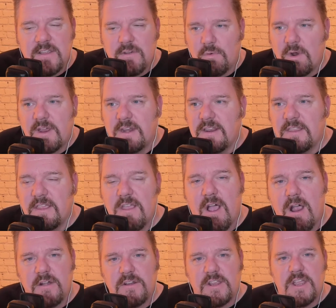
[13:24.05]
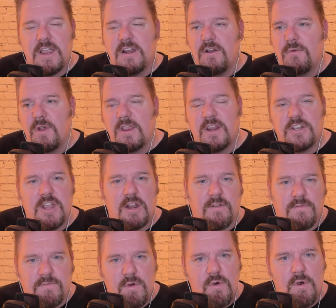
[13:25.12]
working at The Guardian or working at Channel
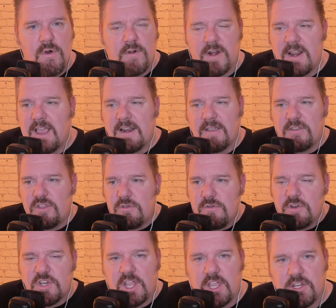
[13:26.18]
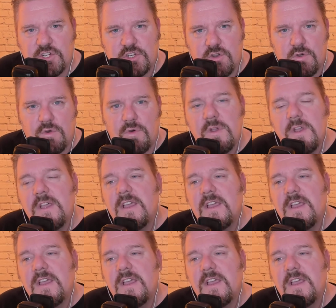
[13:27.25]
4 and had a huge hit show,